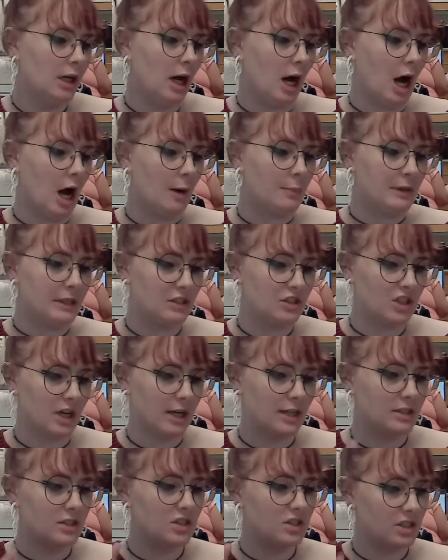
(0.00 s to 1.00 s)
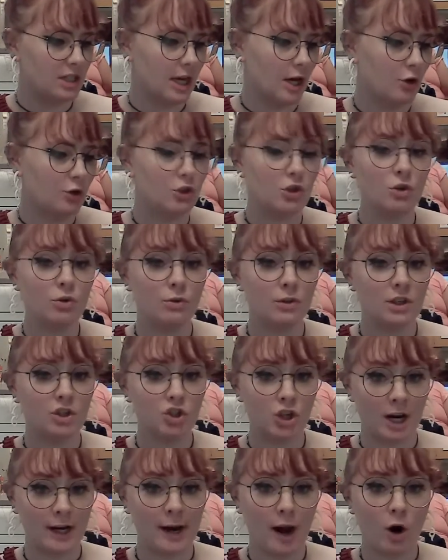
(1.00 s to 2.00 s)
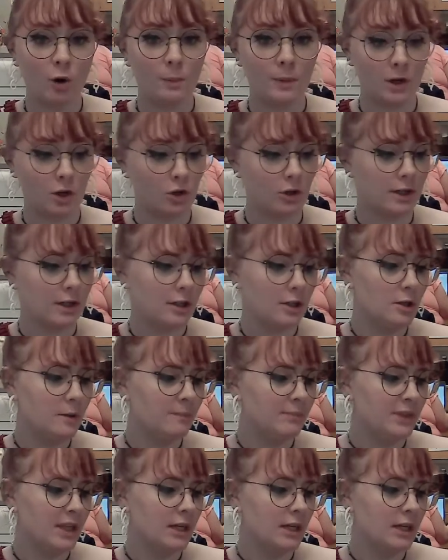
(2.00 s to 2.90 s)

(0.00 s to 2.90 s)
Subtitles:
It does tell you the checkout period.